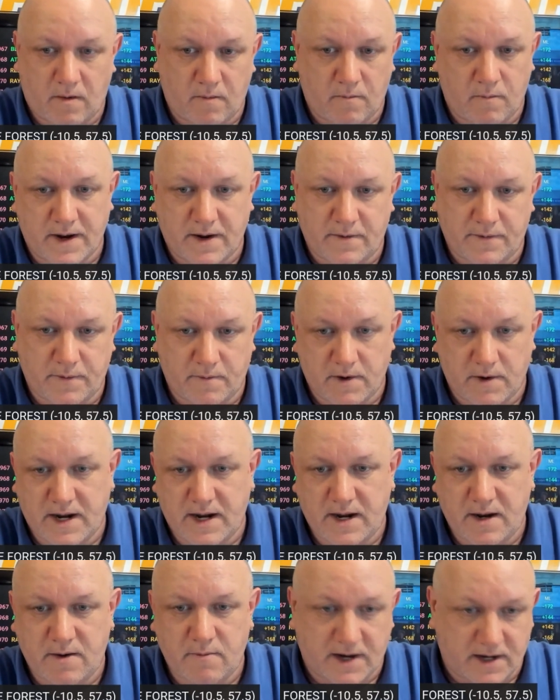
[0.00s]
week
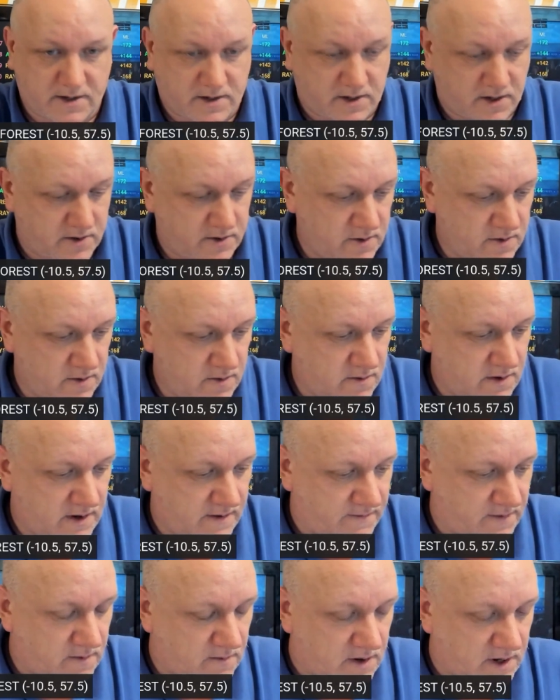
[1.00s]
3, week 2,
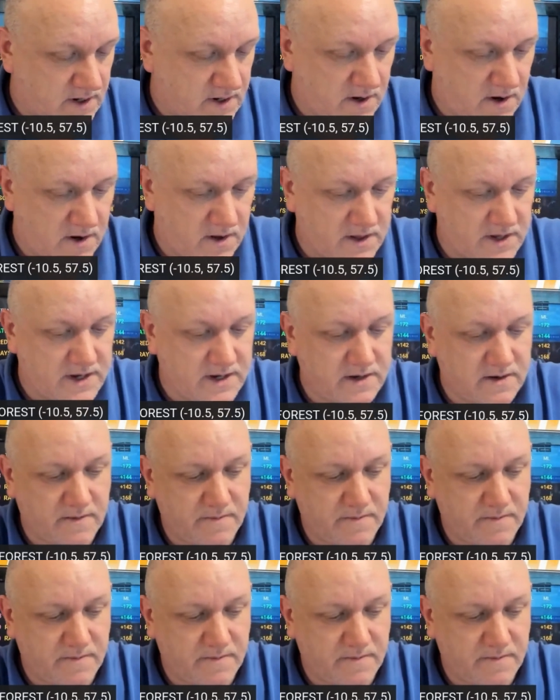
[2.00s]
whatever you want to call it.